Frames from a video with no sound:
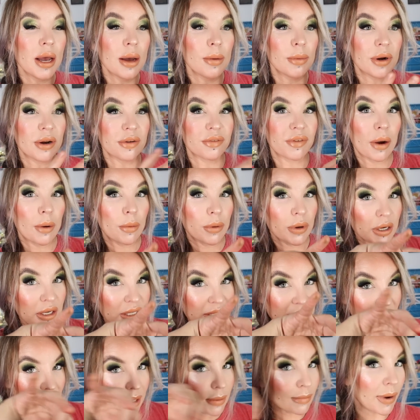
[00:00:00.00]
But if I were to
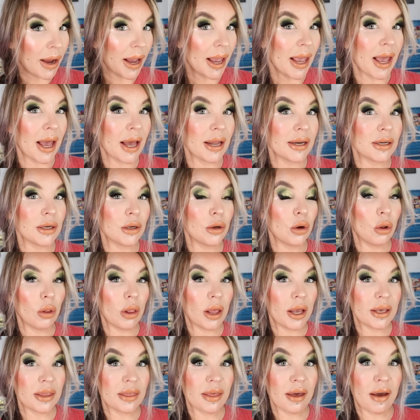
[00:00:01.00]
take my hand and go
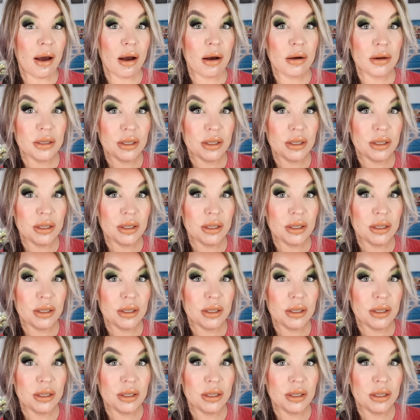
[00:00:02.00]
like that,